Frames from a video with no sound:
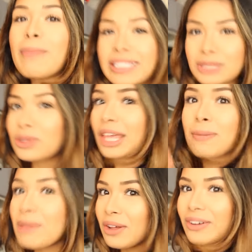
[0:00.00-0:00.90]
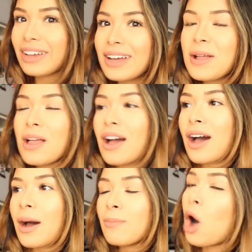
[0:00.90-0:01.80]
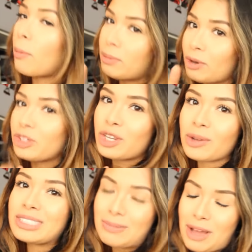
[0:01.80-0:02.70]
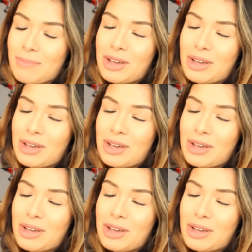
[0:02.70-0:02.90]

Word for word: Mix it with like milk um, almond milk, you know, some nut